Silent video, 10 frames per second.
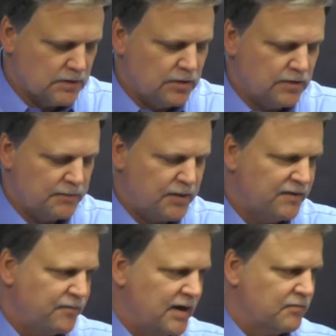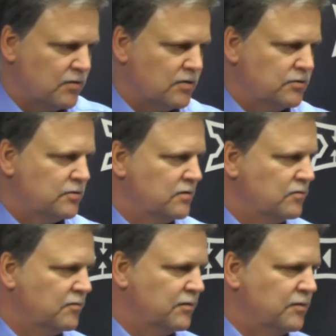you know, they play five guards.
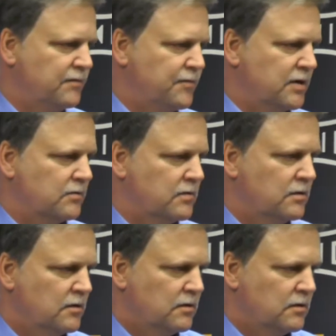We felt